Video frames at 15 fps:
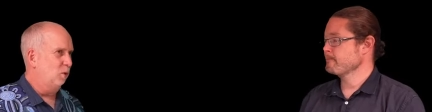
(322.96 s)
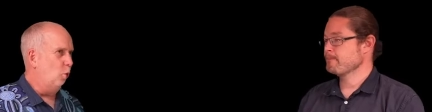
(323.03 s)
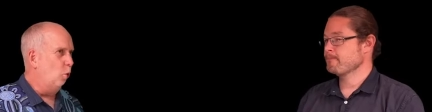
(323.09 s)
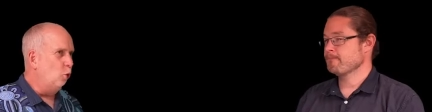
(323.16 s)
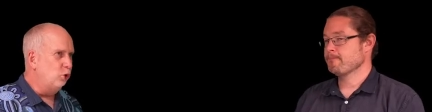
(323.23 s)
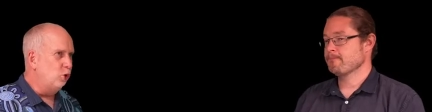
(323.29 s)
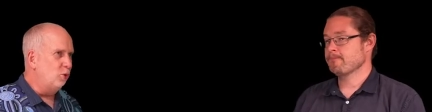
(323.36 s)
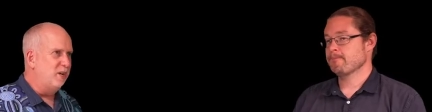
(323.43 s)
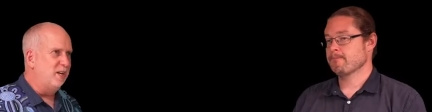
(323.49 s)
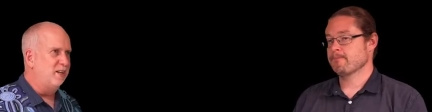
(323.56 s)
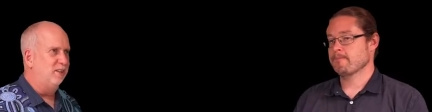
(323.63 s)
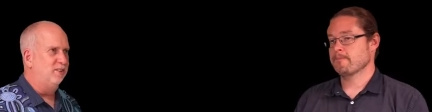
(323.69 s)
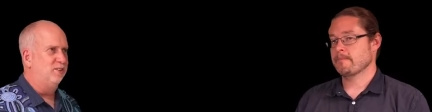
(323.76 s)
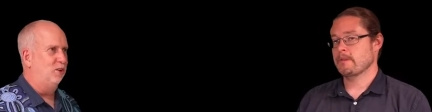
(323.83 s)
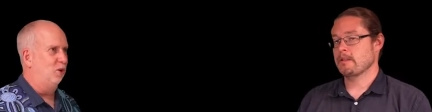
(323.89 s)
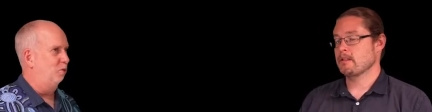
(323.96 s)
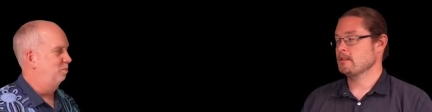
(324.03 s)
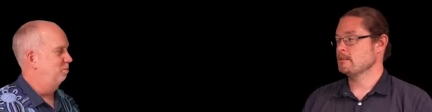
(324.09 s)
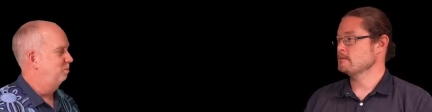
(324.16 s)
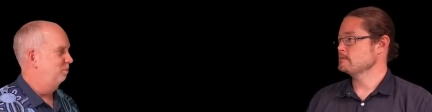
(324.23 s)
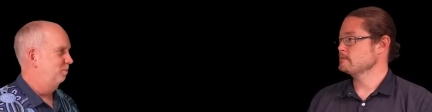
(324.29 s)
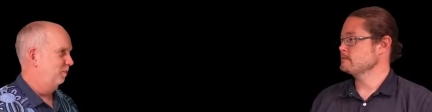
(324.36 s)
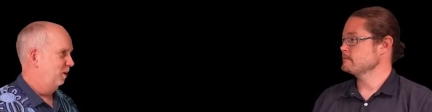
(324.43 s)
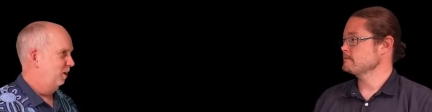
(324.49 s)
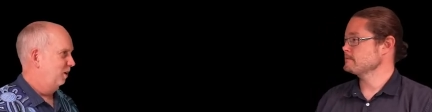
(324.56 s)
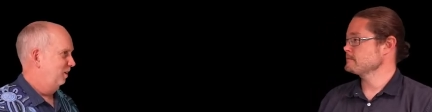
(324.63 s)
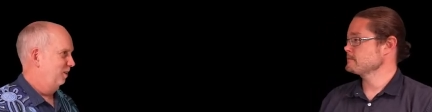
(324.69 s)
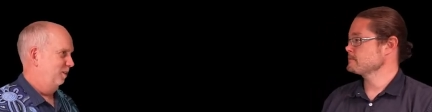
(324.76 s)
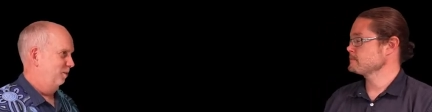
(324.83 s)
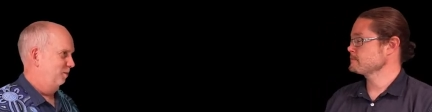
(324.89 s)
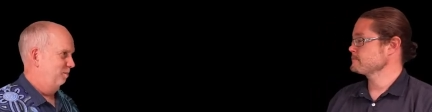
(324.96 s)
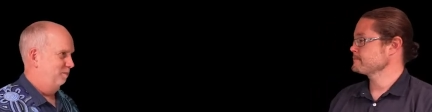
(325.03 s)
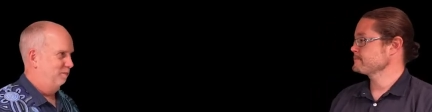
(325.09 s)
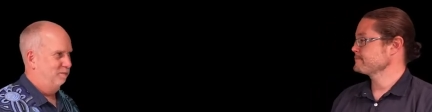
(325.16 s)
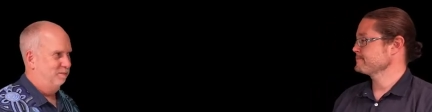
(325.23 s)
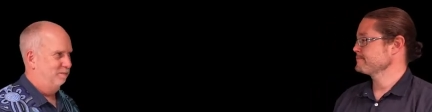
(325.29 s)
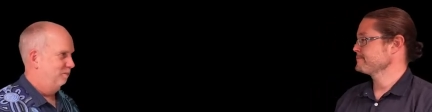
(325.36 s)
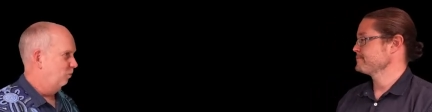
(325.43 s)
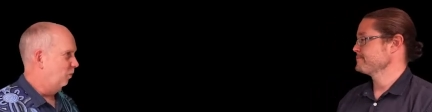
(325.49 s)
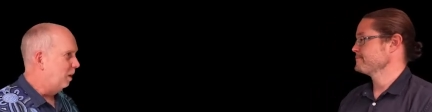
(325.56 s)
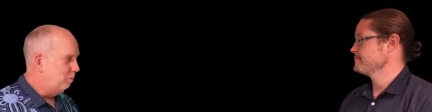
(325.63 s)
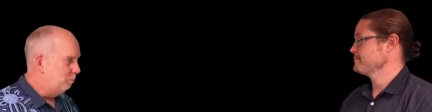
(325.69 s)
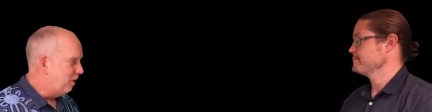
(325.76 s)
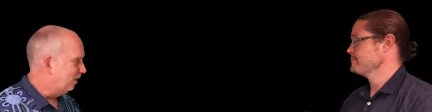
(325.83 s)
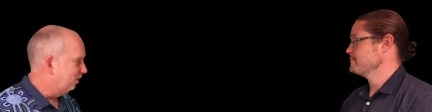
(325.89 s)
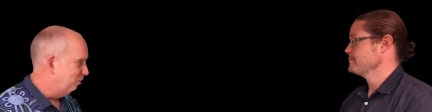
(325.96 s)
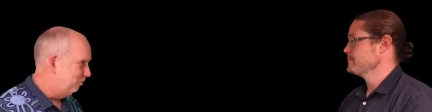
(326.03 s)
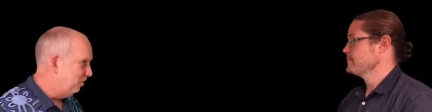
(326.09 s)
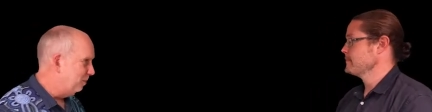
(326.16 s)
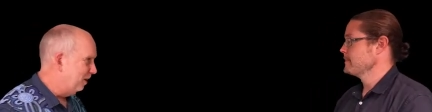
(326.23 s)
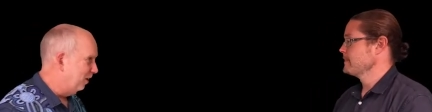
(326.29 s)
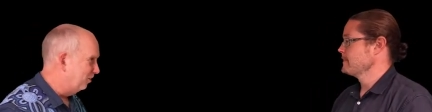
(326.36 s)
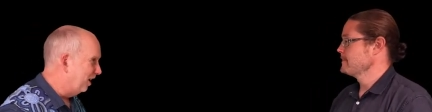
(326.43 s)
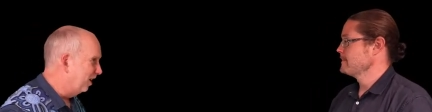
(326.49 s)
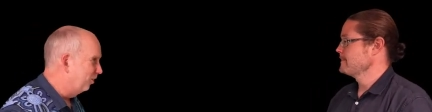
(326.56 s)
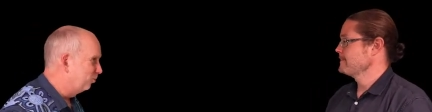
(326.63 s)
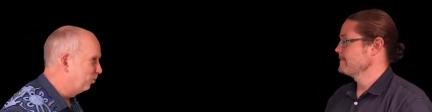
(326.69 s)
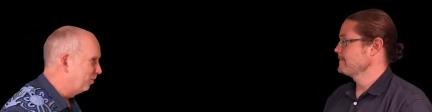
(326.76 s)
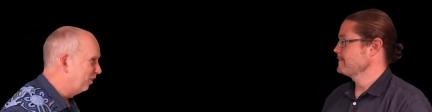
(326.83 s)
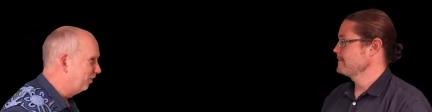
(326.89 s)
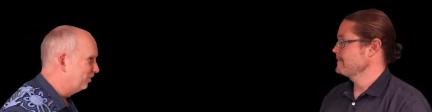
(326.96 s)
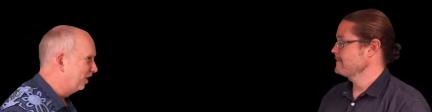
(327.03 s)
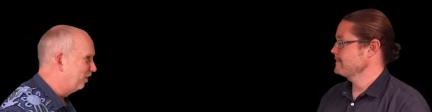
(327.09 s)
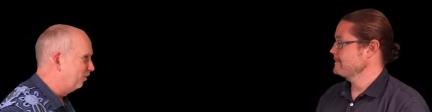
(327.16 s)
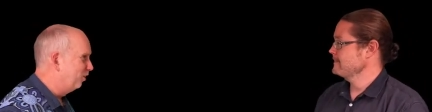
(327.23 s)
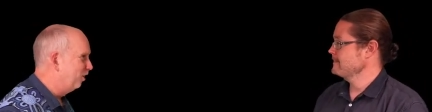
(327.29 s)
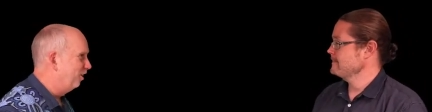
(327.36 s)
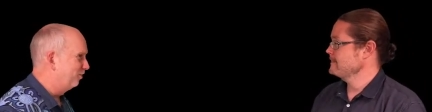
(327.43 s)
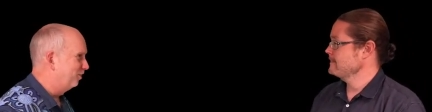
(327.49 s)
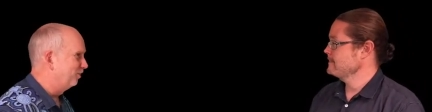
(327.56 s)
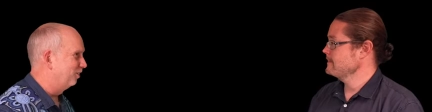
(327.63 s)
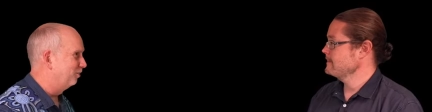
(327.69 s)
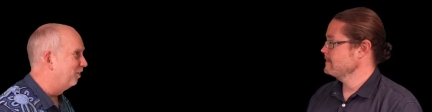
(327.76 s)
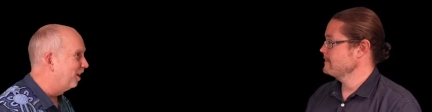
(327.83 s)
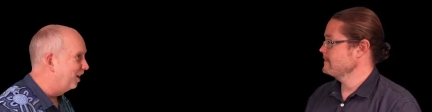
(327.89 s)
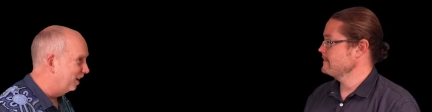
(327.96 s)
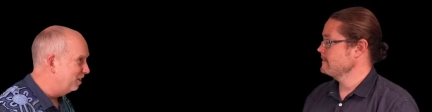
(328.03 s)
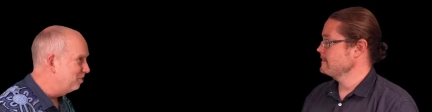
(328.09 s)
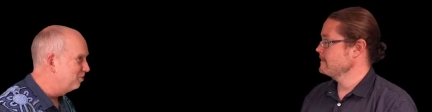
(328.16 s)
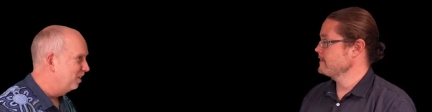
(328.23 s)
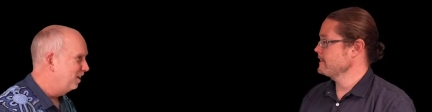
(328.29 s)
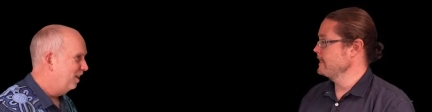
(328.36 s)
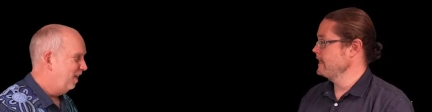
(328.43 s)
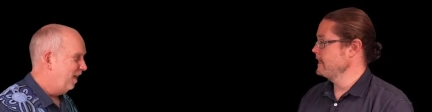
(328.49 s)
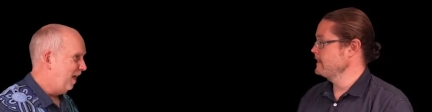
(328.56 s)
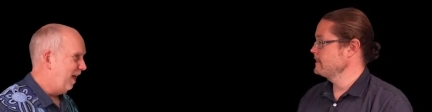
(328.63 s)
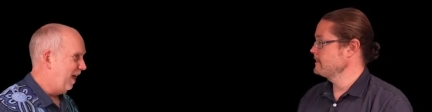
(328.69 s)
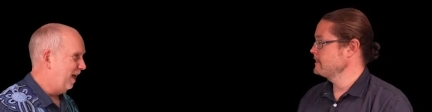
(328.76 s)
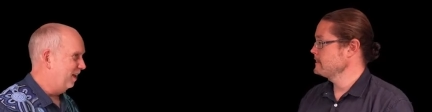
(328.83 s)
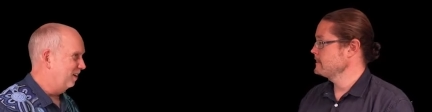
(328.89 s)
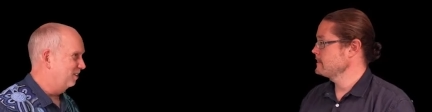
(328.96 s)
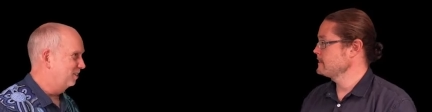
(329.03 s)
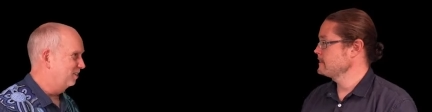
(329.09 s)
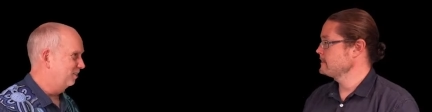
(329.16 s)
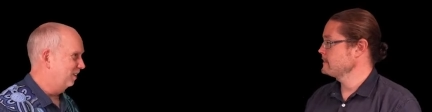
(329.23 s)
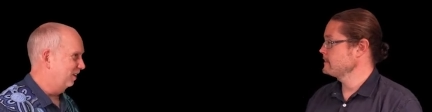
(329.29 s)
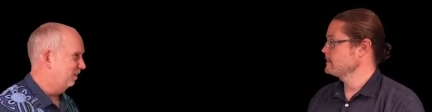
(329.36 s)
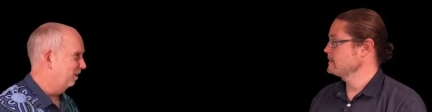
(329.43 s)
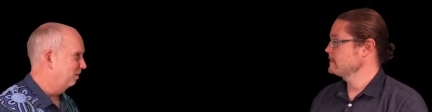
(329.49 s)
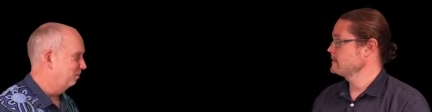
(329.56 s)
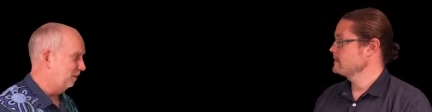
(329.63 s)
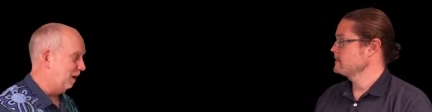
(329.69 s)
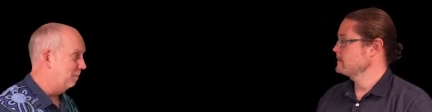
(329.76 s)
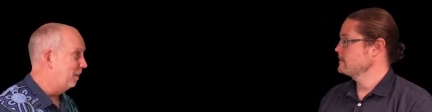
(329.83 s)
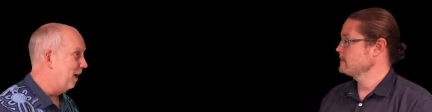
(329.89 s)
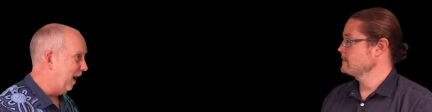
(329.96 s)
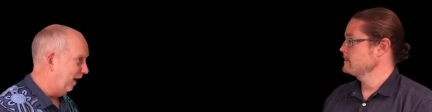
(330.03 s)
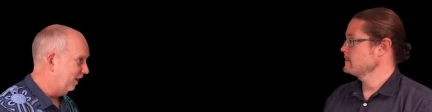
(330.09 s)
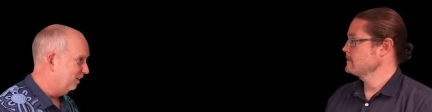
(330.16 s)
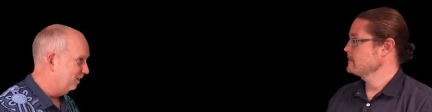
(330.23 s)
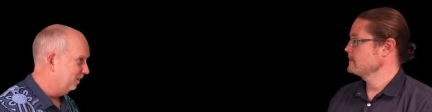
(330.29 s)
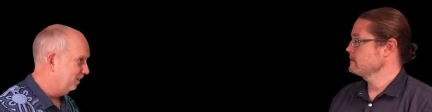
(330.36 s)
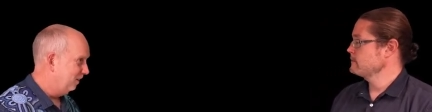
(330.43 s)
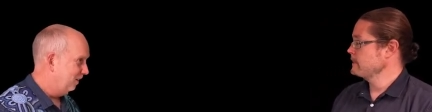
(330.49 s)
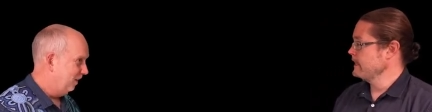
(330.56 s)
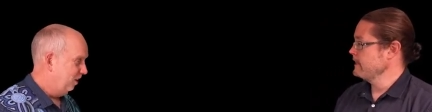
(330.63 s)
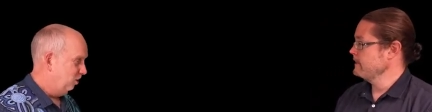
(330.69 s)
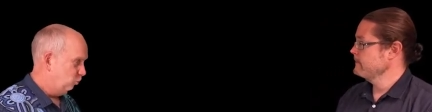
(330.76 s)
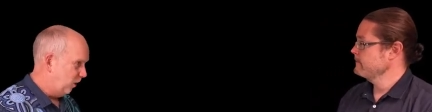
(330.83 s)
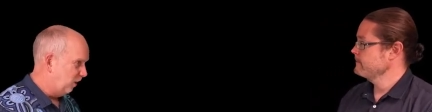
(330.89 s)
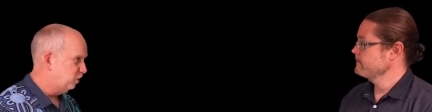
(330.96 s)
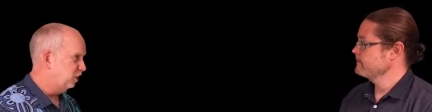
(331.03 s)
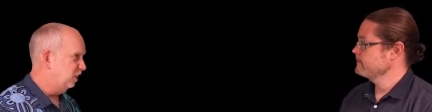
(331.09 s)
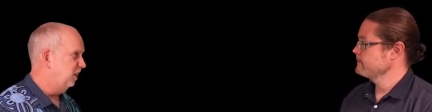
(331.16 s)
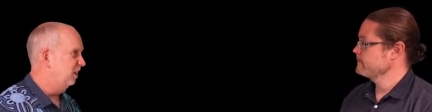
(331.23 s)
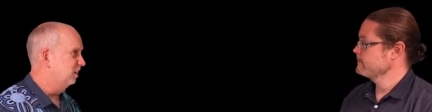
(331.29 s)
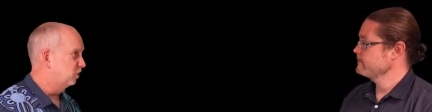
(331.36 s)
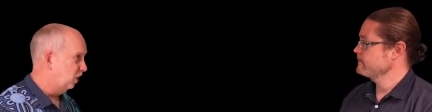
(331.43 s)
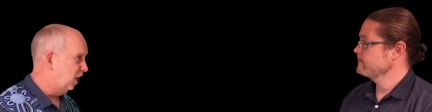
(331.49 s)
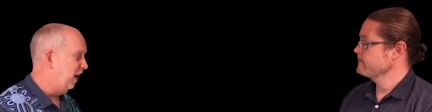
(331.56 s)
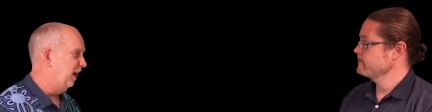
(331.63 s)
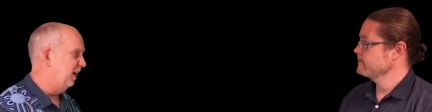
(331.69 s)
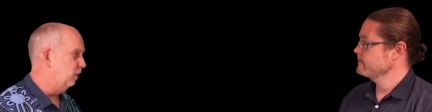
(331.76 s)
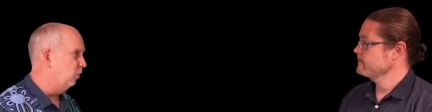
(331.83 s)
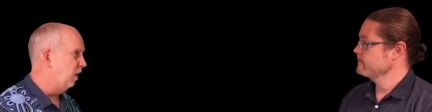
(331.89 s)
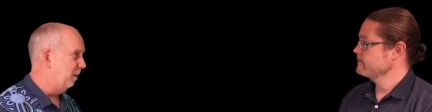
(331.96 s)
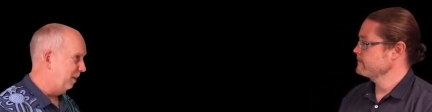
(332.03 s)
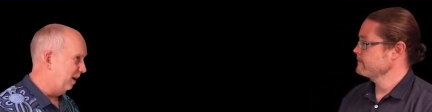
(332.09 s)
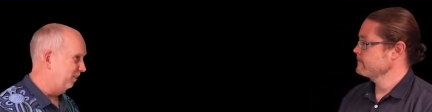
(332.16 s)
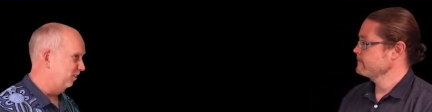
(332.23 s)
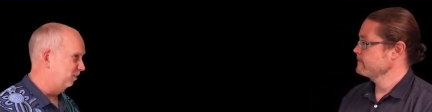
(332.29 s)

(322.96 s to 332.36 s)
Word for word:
Speaker 1: all you need is you one pregnant female dinosaur on the other side of the earth to survive, yeah. and they can come back. To actually entirely wipe out a